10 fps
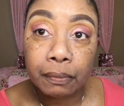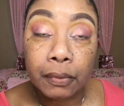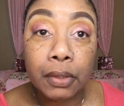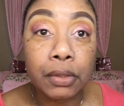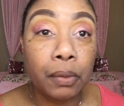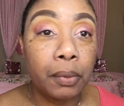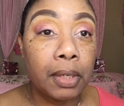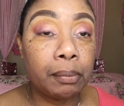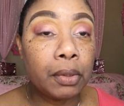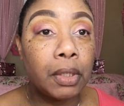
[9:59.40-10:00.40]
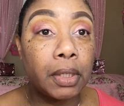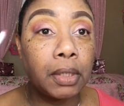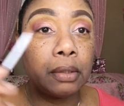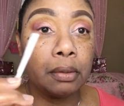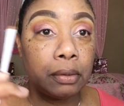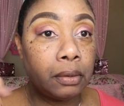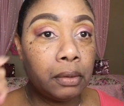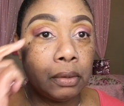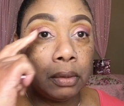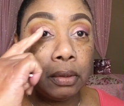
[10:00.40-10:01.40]
So when I'm looking,
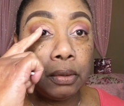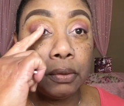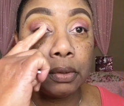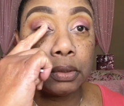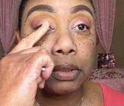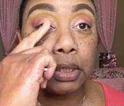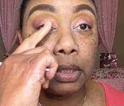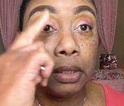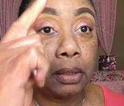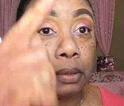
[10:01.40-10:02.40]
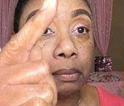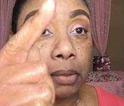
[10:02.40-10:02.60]
you can see my